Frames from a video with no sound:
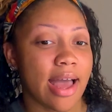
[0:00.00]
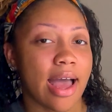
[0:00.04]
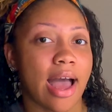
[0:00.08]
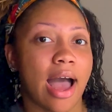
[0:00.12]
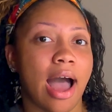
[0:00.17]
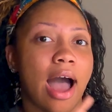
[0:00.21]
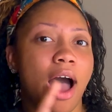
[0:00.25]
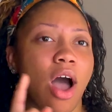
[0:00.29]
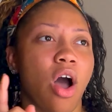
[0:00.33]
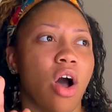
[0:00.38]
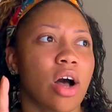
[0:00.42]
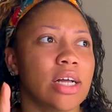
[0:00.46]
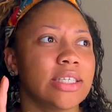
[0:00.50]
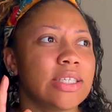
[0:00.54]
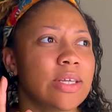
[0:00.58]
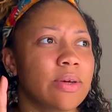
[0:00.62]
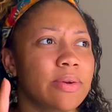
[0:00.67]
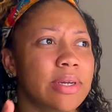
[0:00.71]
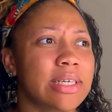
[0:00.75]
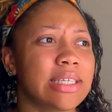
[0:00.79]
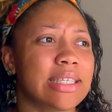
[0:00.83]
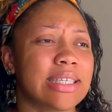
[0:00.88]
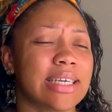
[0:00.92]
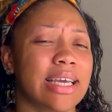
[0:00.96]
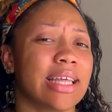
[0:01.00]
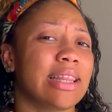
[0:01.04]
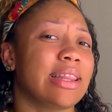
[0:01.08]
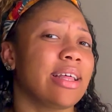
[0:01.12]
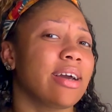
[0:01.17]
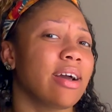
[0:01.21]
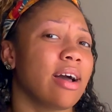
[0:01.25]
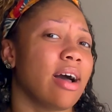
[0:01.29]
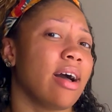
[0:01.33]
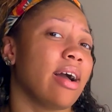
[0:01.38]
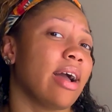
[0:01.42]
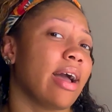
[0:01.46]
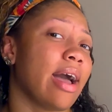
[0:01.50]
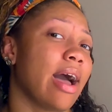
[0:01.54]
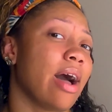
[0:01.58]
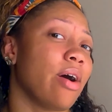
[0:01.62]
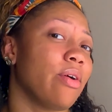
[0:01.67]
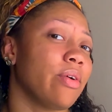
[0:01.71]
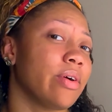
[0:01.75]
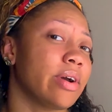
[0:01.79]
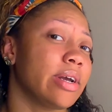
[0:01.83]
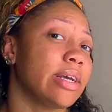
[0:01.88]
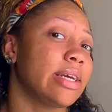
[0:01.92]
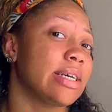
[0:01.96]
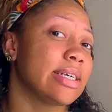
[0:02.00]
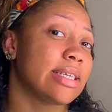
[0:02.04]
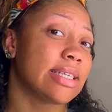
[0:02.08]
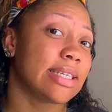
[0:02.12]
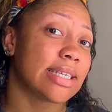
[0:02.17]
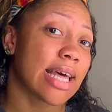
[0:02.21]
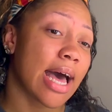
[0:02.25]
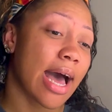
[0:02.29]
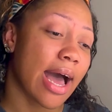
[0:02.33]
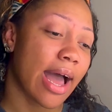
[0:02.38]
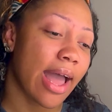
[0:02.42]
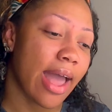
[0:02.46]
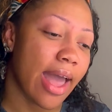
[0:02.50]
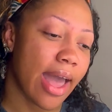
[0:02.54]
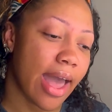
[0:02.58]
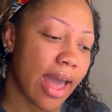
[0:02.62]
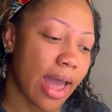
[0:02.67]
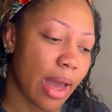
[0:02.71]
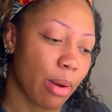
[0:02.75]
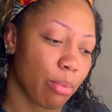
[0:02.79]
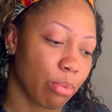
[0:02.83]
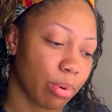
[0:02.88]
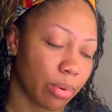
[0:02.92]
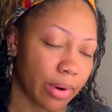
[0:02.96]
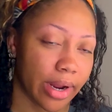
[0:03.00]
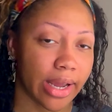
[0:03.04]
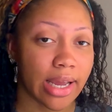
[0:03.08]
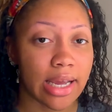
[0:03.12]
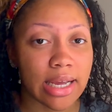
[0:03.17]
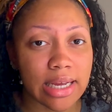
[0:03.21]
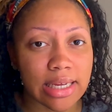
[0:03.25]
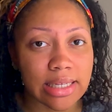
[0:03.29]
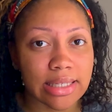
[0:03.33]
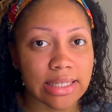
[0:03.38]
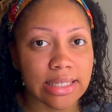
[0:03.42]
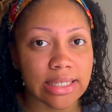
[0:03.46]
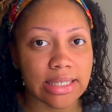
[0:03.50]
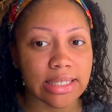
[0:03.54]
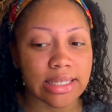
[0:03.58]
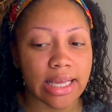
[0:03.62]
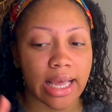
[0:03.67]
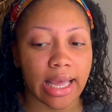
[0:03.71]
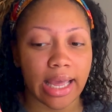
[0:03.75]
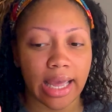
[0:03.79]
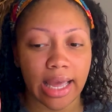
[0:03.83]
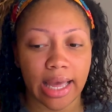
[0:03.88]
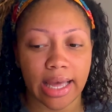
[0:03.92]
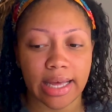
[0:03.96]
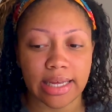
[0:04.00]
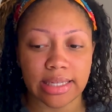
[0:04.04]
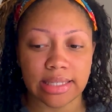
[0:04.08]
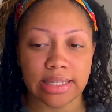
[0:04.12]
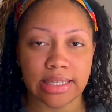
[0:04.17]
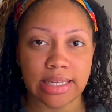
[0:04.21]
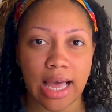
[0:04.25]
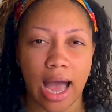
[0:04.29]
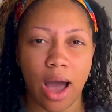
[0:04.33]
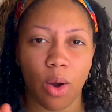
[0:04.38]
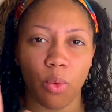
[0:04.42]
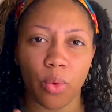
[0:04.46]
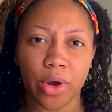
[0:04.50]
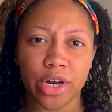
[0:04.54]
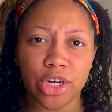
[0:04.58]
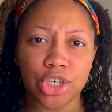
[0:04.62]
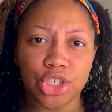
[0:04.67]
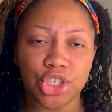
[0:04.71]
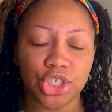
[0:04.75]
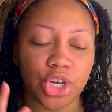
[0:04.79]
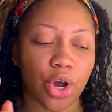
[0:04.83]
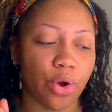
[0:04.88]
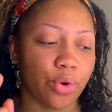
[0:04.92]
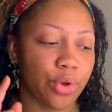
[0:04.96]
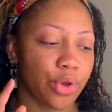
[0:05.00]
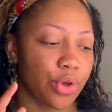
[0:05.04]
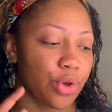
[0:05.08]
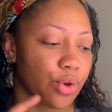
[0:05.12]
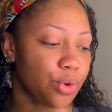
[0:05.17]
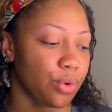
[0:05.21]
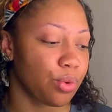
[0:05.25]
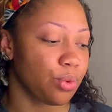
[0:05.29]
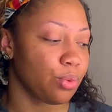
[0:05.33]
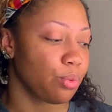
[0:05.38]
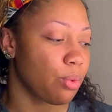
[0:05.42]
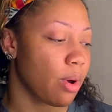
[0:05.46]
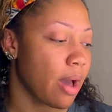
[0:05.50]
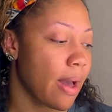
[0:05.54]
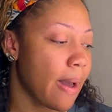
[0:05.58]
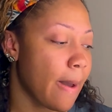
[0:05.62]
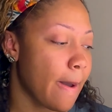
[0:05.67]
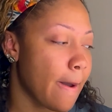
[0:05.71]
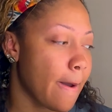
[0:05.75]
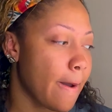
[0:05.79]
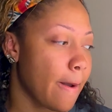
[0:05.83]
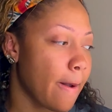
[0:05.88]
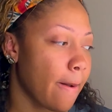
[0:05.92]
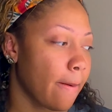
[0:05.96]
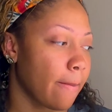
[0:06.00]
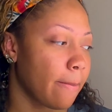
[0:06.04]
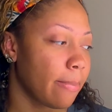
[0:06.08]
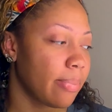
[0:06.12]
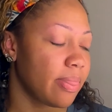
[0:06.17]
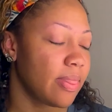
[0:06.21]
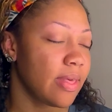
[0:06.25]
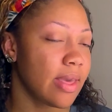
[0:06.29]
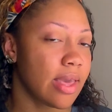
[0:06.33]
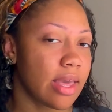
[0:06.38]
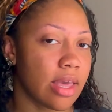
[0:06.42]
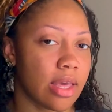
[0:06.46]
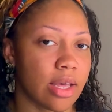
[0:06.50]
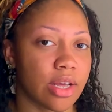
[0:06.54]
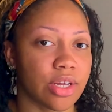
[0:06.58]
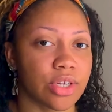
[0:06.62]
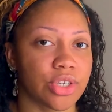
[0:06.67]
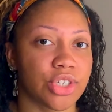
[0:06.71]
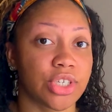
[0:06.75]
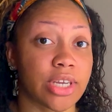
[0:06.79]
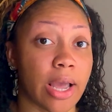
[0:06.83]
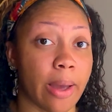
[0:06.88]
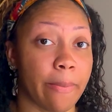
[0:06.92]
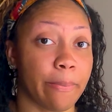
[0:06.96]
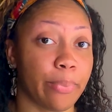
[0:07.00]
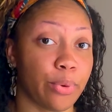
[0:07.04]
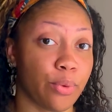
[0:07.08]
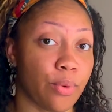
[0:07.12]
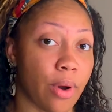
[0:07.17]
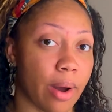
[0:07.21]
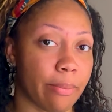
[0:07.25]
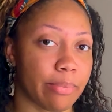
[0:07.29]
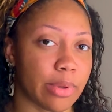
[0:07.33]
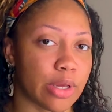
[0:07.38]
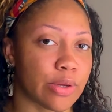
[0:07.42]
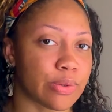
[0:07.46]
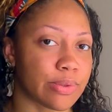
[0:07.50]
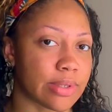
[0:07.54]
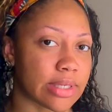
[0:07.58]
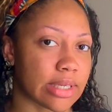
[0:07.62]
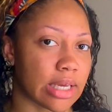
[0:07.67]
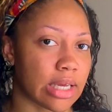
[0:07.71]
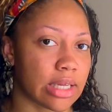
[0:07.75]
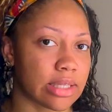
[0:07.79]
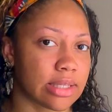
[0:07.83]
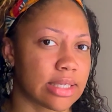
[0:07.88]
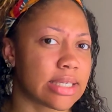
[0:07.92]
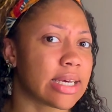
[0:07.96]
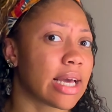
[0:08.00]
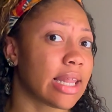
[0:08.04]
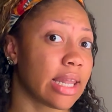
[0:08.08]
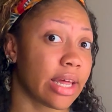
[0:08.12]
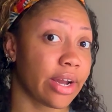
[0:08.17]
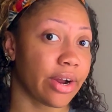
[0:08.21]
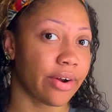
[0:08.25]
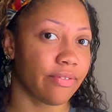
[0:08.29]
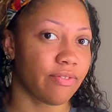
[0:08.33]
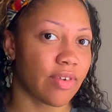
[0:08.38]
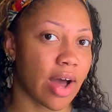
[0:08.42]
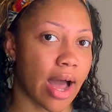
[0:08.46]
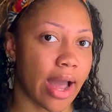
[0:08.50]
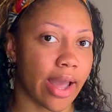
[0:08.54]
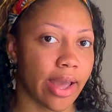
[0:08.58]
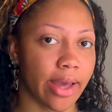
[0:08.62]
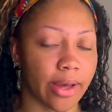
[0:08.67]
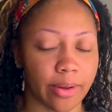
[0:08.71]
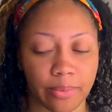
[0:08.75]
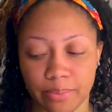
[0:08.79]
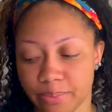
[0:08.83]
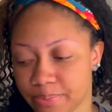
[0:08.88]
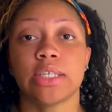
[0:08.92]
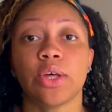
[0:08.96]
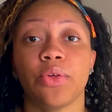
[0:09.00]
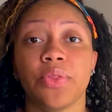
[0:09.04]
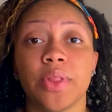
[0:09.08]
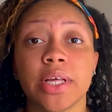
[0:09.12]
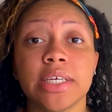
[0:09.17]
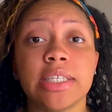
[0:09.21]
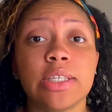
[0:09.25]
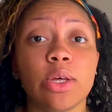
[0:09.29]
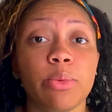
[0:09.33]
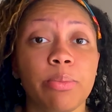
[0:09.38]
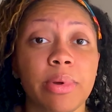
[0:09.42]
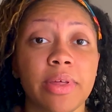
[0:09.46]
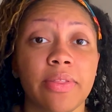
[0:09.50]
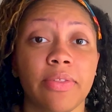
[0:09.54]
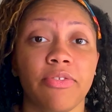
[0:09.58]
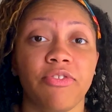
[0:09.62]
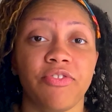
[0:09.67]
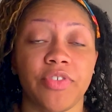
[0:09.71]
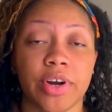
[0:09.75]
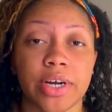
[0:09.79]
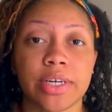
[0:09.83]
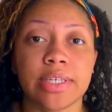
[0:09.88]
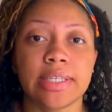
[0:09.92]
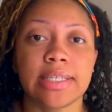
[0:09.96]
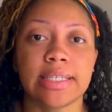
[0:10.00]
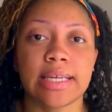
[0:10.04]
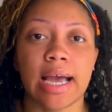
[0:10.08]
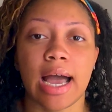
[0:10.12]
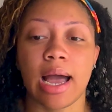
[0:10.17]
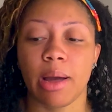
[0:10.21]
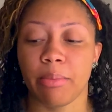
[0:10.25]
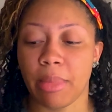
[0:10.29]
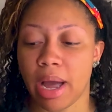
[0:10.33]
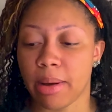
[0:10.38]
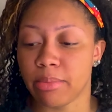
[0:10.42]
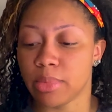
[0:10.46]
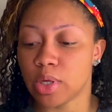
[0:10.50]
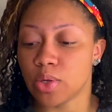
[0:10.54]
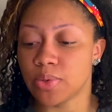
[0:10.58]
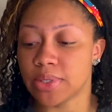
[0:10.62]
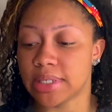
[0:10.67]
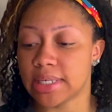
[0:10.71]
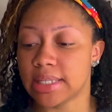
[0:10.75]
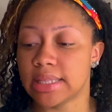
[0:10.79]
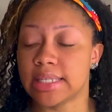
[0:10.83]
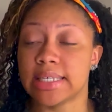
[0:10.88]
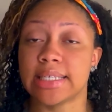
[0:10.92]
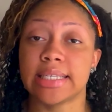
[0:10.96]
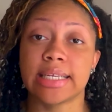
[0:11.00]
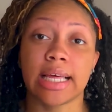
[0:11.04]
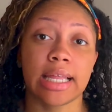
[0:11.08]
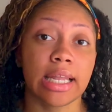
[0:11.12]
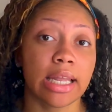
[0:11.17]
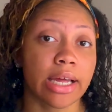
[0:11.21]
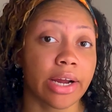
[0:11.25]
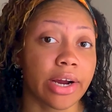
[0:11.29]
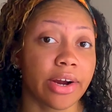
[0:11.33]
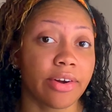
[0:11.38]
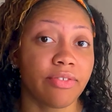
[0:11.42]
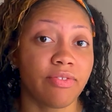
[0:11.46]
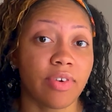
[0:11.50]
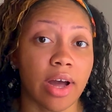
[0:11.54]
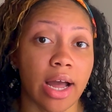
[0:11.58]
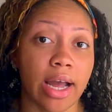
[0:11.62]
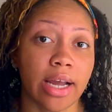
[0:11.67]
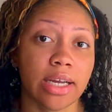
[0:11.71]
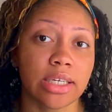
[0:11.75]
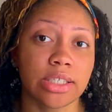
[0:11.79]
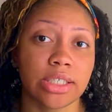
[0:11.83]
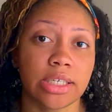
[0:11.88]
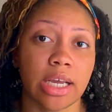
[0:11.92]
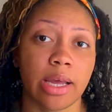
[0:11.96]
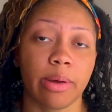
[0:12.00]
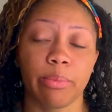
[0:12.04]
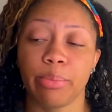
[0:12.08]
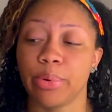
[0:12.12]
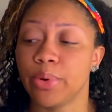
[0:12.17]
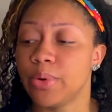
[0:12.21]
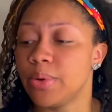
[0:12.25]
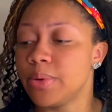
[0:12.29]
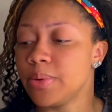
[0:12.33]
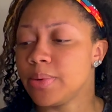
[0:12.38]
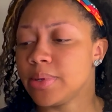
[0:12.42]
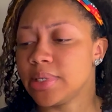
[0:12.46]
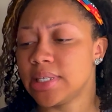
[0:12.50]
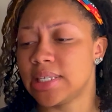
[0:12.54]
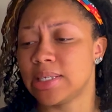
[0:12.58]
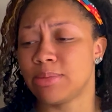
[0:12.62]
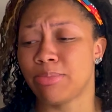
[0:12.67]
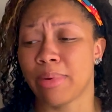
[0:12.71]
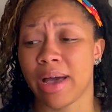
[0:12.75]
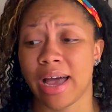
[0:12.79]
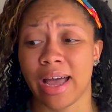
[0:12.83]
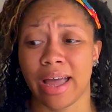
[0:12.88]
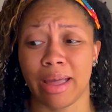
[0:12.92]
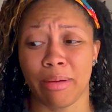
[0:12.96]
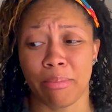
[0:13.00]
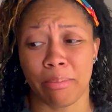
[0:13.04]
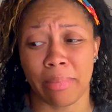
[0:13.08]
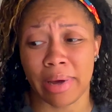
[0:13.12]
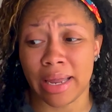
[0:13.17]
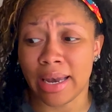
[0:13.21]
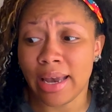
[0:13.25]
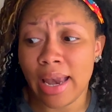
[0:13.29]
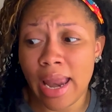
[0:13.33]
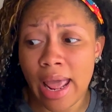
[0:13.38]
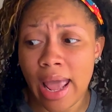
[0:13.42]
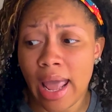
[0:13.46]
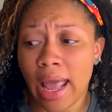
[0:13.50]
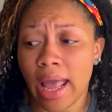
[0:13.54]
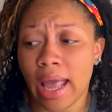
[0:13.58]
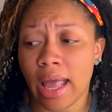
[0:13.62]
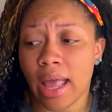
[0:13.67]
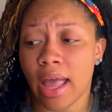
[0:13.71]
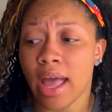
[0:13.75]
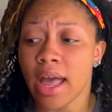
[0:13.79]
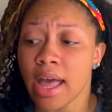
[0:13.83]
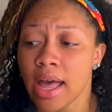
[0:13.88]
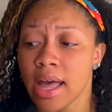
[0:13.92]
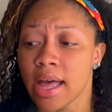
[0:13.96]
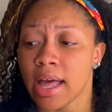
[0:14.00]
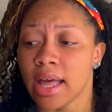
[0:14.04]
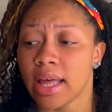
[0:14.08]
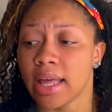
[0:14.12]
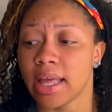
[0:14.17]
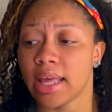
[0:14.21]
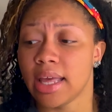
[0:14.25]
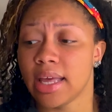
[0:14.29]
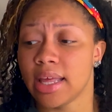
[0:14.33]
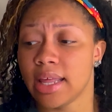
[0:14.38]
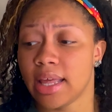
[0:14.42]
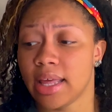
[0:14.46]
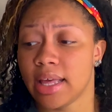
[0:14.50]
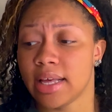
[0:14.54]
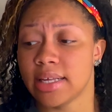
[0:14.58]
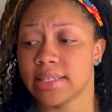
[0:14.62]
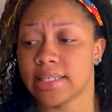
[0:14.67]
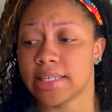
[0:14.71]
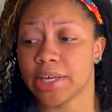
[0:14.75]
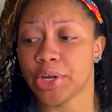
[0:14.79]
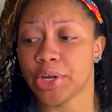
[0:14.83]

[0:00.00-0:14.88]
I also need to get the gunk out because I had braids, and I want to show you the shampoo I'm using to clarify it. So this will be the first time I'm using this clarifying shampoo. It's by Monday. It is a